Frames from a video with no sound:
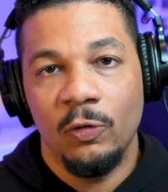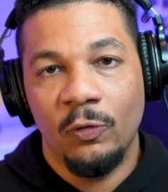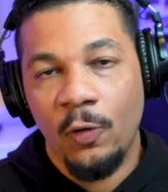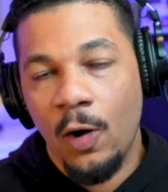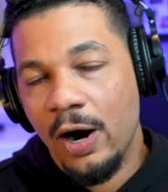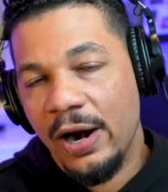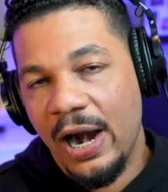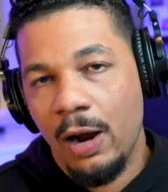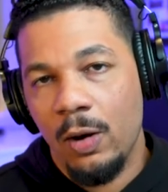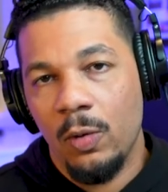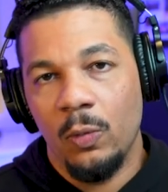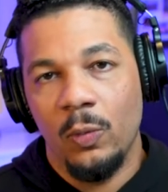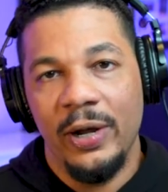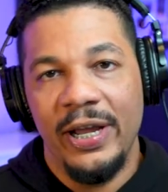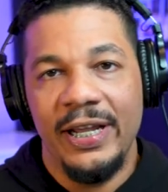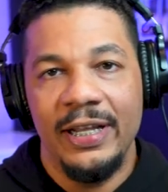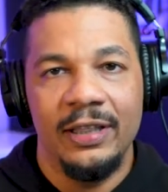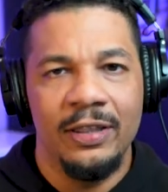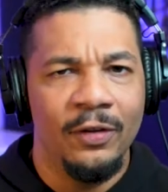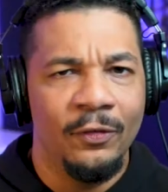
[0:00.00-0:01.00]
far
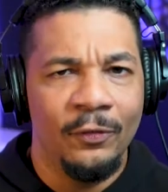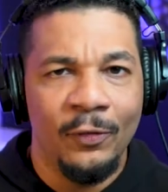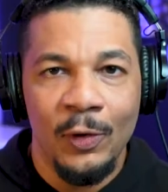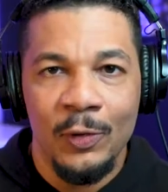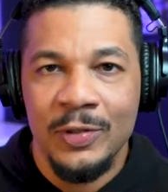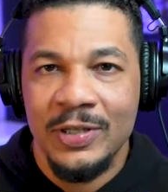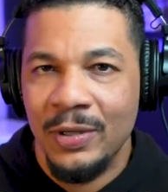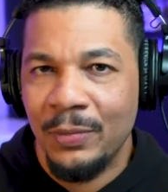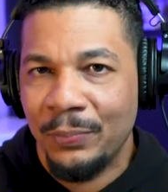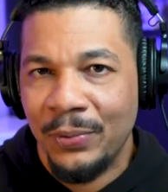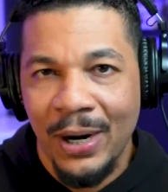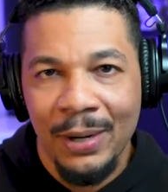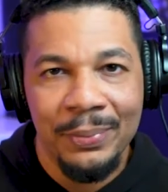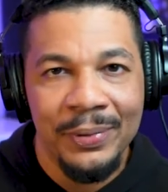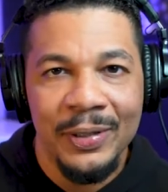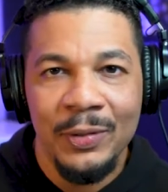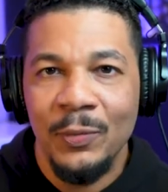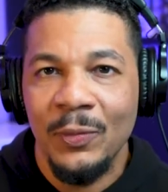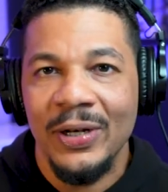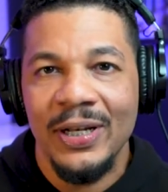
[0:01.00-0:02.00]
outweighed the folks that
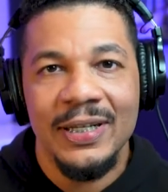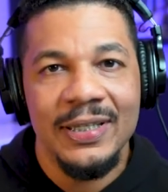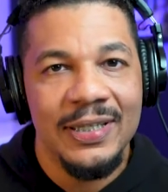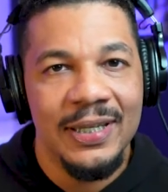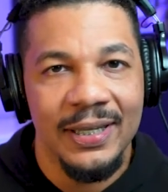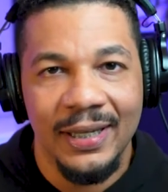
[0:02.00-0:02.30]
probably went into